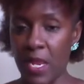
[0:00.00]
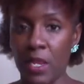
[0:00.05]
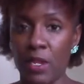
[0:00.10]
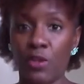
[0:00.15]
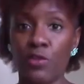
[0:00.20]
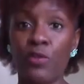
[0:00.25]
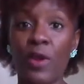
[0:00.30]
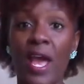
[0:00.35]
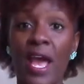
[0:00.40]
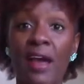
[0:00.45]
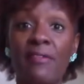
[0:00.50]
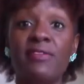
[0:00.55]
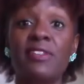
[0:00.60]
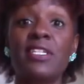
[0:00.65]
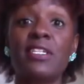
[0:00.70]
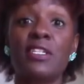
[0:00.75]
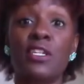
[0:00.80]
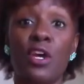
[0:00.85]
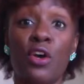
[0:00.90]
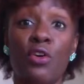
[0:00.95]
you have
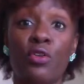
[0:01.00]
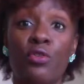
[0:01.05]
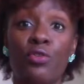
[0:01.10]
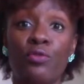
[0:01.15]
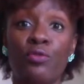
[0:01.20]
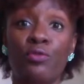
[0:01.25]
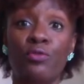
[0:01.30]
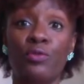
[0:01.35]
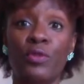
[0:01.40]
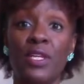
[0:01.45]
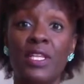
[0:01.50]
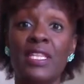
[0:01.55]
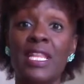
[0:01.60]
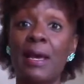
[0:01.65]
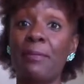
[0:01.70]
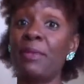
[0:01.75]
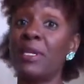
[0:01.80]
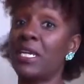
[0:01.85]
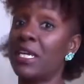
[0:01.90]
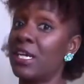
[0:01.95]
to know
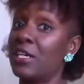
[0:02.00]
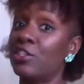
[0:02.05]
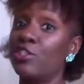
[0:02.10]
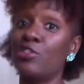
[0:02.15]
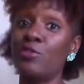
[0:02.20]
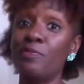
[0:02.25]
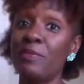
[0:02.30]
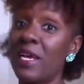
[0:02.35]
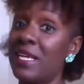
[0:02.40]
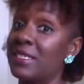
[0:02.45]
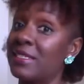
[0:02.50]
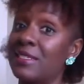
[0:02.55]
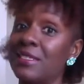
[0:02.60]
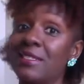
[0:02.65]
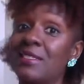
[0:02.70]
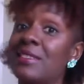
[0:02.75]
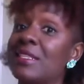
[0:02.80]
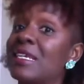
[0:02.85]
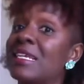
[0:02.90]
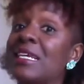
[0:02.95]
that because you messed
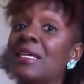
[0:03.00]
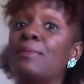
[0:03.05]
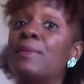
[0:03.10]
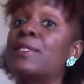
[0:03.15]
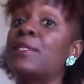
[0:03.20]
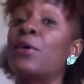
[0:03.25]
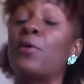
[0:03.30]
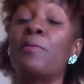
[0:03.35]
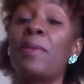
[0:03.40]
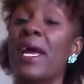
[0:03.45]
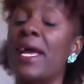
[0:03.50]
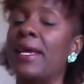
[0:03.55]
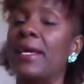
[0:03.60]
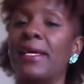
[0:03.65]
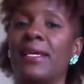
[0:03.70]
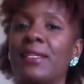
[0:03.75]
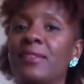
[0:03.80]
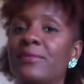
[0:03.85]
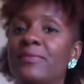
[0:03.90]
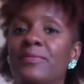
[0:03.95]
this thing up so
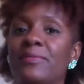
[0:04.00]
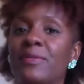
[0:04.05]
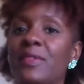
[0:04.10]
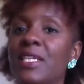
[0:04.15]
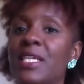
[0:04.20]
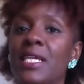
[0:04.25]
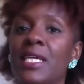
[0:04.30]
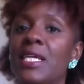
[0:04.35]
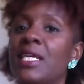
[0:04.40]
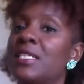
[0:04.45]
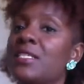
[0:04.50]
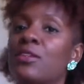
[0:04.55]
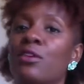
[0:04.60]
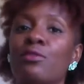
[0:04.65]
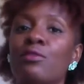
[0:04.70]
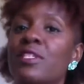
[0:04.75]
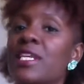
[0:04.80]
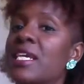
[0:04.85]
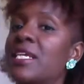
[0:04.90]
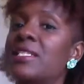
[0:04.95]
bad, it's
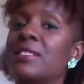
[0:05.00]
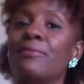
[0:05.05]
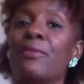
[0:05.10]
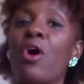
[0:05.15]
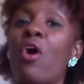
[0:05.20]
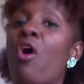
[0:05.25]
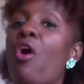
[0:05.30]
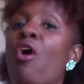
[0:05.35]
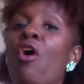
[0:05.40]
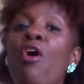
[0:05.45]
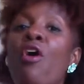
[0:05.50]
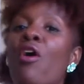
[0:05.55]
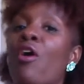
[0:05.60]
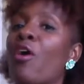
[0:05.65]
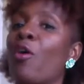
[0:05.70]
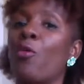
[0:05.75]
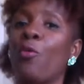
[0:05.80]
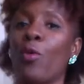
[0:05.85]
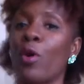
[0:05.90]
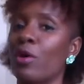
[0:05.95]
going to take some
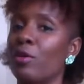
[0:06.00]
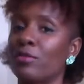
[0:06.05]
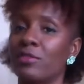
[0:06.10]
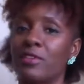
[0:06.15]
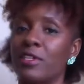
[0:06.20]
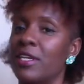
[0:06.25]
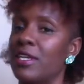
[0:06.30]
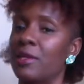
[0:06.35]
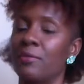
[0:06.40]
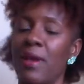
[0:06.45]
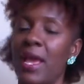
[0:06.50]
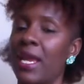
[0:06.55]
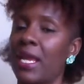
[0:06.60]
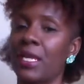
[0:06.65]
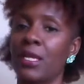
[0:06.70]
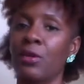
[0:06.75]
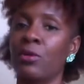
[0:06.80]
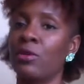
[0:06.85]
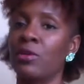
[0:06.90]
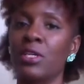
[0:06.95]
hard work to get it back in
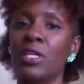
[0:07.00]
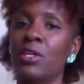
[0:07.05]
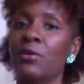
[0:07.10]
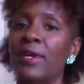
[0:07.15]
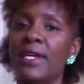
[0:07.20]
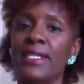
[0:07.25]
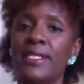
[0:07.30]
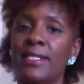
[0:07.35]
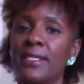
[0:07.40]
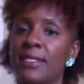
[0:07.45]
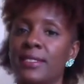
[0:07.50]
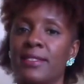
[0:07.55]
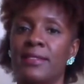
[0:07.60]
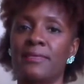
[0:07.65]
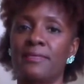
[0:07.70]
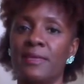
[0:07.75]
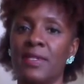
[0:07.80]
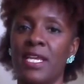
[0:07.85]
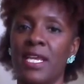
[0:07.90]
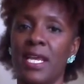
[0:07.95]
your good graces.
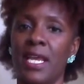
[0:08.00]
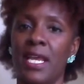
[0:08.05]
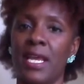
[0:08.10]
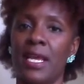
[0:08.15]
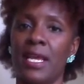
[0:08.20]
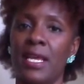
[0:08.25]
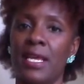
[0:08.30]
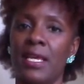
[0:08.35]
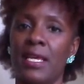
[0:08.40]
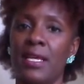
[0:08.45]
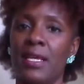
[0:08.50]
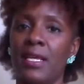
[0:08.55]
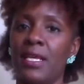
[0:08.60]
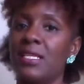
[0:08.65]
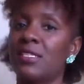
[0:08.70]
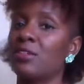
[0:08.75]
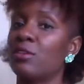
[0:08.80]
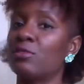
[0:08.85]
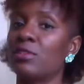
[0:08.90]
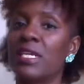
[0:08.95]

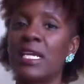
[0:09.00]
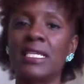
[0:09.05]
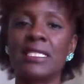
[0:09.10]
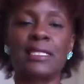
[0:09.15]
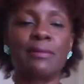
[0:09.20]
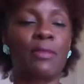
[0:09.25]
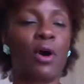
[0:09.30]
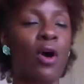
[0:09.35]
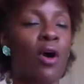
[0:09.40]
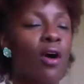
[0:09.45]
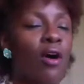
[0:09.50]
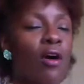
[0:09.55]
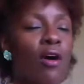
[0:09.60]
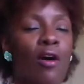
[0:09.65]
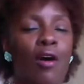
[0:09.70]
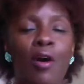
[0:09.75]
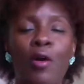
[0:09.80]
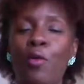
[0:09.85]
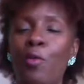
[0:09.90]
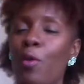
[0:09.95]
It's going to take some
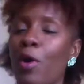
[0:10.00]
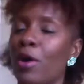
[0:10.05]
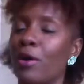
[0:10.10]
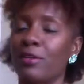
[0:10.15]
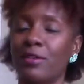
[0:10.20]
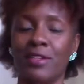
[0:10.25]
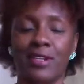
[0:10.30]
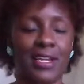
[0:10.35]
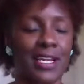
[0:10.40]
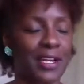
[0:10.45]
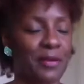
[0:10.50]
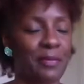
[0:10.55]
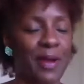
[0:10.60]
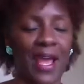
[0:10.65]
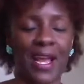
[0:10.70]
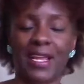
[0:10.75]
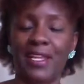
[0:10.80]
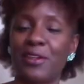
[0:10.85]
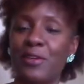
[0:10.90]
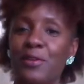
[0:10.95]
hard work to get it
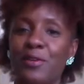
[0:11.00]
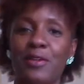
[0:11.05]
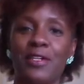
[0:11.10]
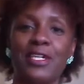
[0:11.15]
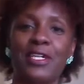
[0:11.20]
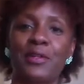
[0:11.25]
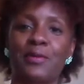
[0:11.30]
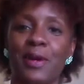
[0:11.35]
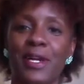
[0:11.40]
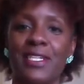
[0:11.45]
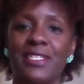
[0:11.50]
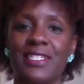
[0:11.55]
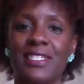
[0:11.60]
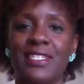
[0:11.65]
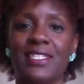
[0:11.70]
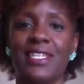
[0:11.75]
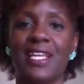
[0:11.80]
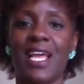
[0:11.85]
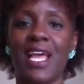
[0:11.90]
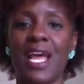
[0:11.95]
back in your good
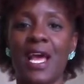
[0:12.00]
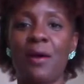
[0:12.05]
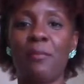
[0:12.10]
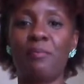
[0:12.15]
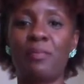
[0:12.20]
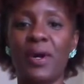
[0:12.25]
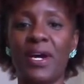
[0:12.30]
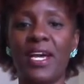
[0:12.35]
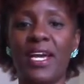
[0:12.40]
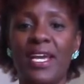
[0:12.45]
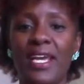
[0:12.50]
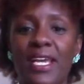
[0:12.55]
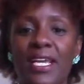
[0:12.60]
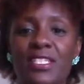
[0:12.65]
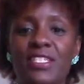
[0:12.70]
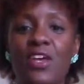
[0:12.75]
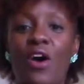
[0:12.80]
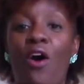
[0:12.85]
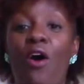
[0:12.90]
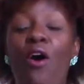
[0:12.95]
graces. But
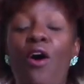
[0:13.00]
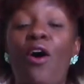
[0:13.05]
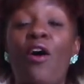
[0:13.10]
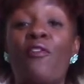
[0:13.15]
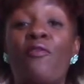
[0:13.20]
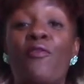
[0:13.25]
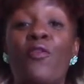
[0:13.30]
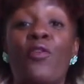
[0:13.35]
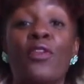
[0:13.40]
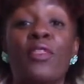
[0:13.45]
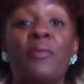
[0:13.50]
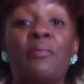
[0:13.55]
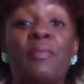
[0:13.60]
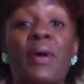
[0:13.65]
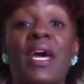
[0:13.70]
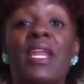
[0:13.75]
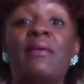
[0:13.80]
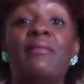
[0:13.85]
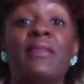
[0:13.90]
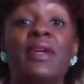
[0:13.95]
it's all for the
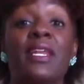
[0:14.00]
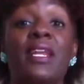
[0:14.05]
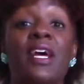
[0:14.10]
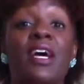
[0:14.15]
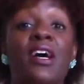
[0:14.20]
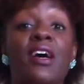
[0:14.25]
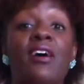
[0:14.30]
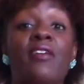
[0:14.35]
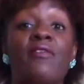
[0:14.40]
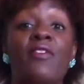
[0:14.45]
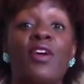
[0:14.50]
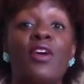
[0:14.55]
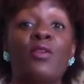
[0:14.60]
betterment of